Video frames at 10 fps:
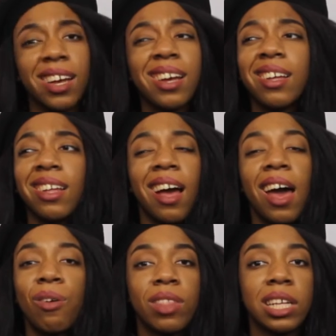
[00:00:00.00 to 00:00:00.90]
I
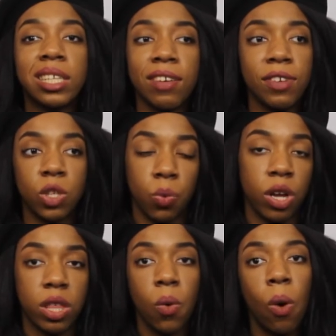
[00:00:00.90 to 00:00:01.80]
don't think TV is
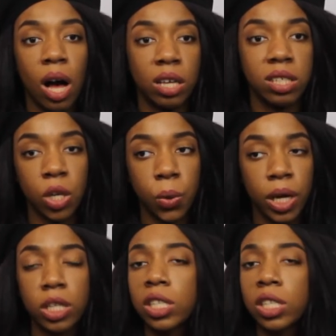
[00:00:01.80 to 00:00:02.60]
worth it while sewing.